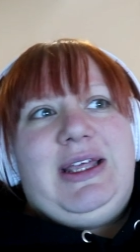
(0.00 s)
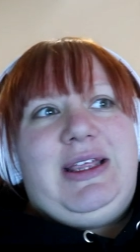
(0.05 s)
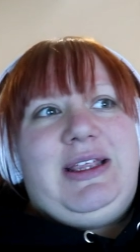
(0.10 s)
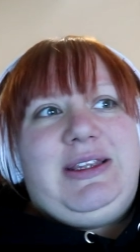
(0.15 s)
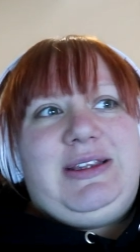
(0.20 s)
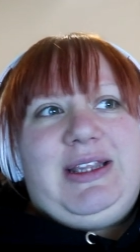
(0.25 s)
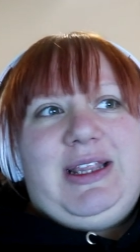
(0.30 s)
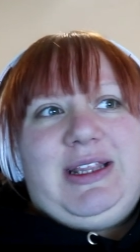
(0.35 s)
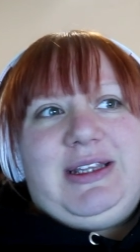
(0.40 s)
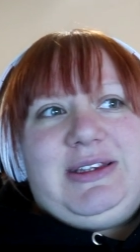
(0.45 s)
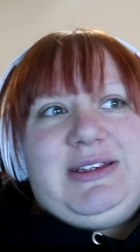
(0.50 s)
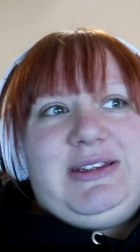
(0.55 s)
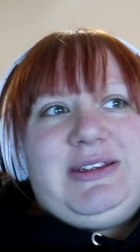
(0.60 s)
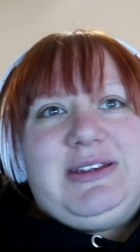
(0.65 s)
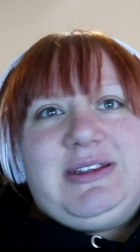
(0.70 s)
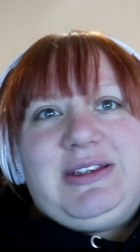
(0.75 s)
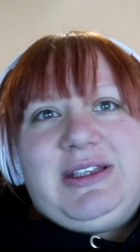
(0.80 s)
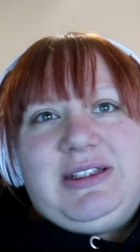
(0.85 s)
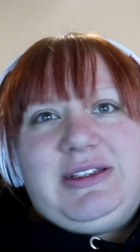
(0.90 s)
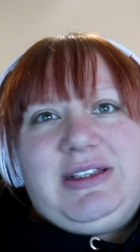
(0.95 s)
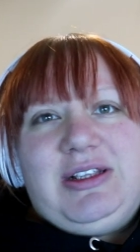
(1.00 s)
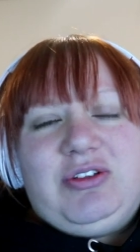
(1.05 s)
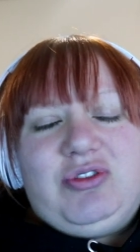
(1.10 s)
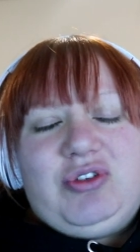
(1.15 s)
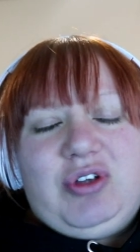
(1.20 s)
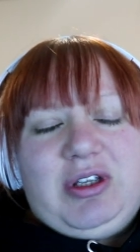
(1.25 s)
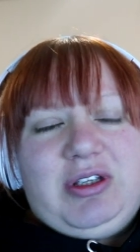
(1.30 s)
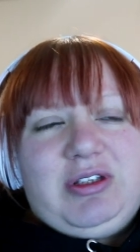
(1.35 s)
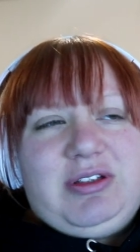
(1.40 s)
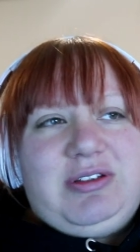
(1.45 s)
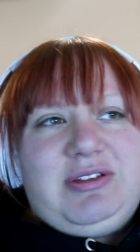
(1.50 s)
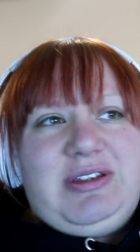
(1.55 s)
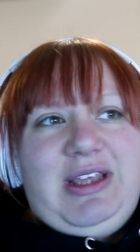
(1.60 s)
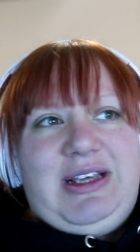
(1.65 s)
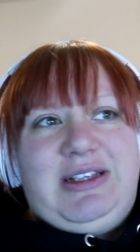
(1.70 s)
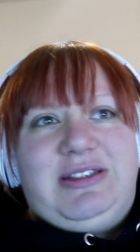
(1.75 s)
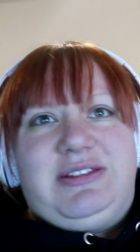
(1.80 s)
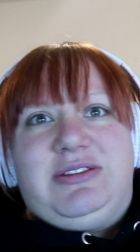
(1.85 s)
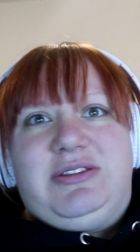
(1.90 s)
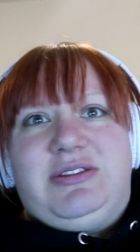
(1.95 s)
and then the District
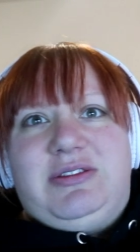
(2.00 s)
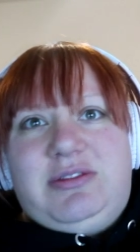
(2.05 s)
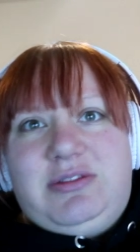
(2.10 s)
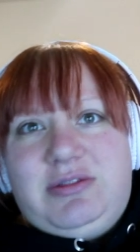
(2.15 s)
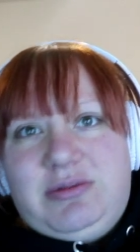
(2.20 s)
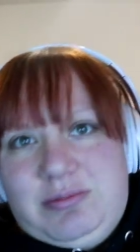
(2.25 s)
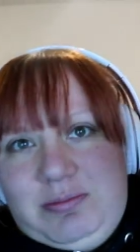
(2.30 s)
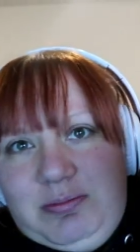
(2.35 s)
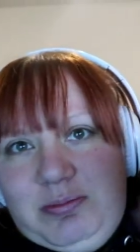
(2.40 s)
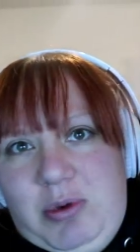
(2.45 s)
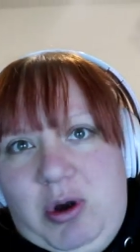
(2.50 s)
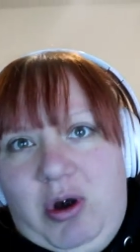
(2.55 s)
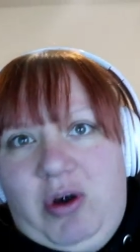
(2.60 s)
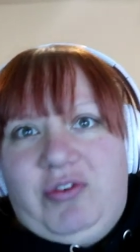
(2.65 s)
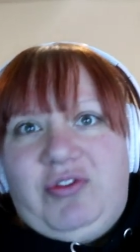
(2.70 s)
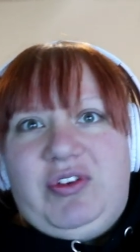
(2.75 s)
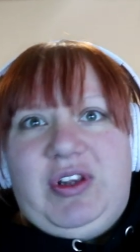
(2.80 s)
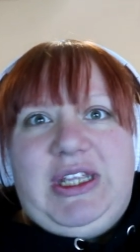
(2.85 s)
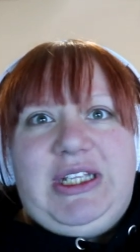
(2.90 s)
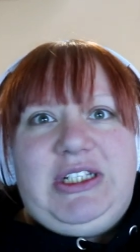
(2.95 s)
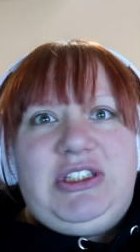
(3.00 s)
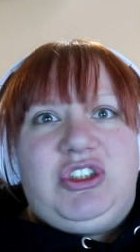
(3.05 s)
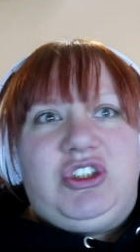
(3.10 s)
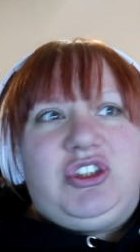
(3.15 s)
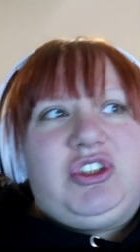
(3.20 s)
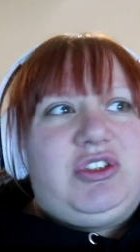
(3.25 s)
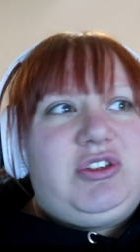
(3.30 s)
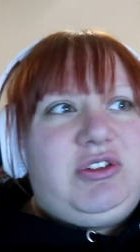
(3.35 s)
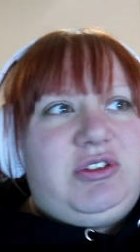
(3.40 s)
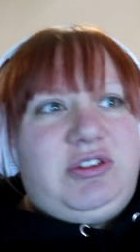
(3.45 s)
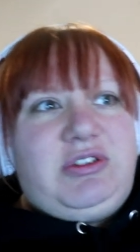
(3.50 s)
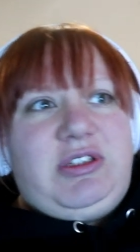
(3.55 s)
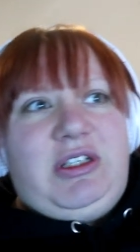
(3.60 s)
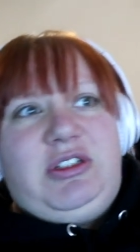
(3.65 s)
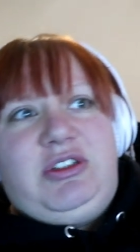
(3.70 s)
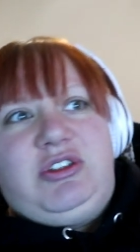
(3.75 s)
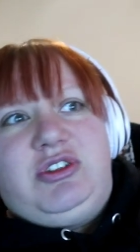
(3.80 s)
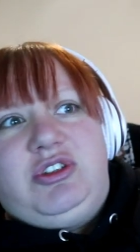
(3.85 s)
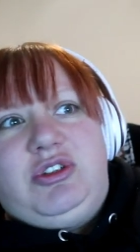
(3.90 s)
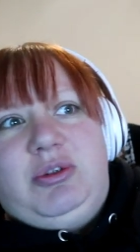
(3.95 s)
6 Morphling just
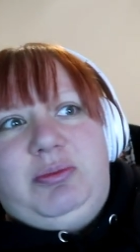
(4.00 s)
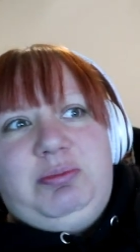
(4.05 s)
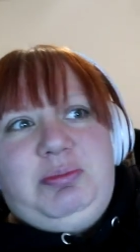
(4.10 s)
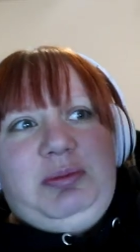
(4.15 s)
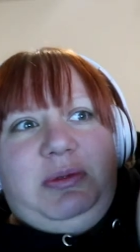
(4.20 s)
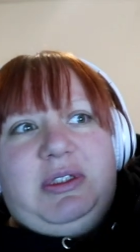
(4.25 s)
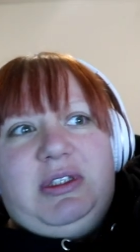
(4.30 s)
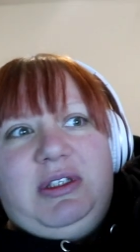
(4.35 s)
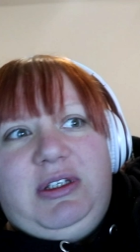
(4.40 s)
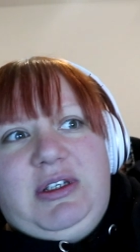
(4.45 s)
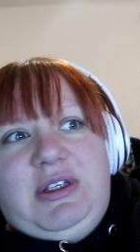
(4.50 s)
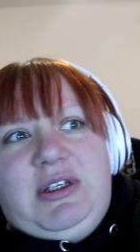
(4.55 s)
like, jumped